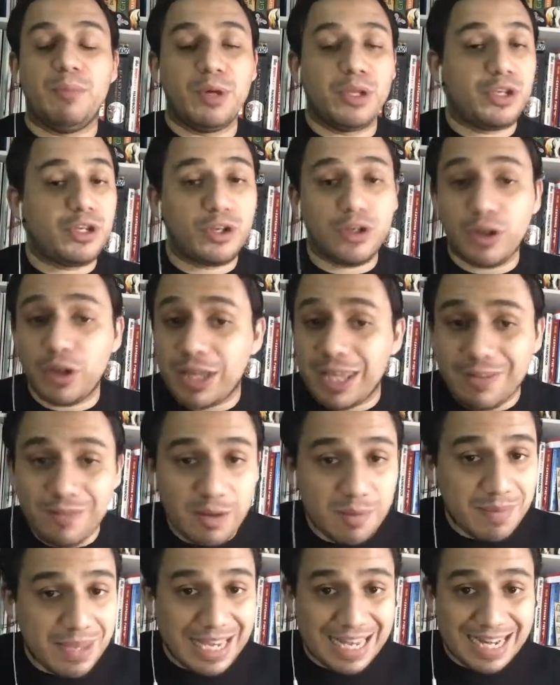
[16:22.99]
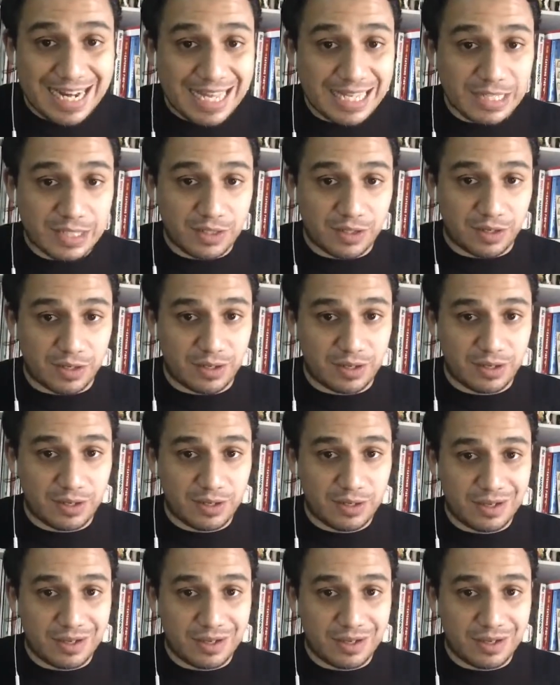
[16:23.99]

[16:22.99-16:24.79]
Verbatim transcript: but you're not giving me an answer.